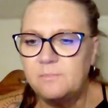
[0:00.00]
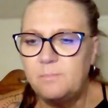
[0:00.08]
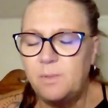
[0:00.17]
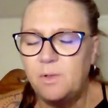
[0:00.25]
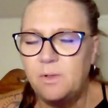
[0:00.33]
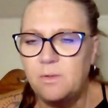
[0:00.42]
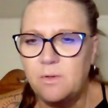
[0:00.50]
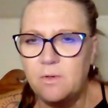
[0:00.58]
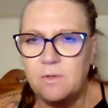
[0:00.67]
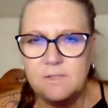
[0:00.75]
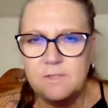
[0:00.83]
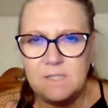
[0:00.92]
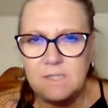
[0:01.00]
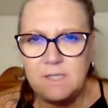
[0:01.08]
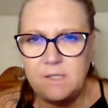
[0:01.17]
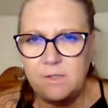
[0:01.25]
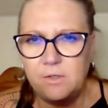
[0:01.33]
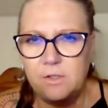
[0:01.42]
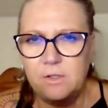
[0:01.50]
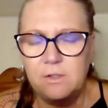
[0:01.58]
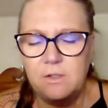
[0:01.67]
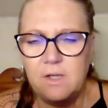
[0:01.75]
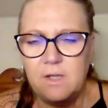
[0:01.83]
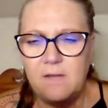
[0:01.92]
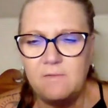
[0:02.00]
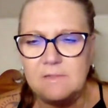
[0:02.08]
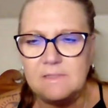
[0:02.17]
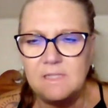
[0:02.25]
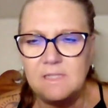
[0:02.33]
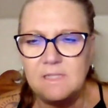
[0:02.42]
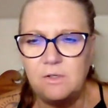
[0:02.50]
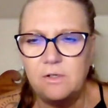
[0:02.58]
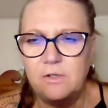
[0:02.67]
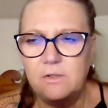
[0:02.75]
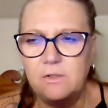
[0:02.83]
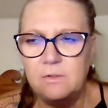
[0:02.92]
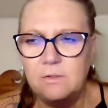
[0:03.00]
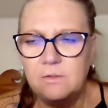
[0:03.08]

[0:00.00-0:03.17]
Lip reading: Pearl Girl's in here. I haven't seen her.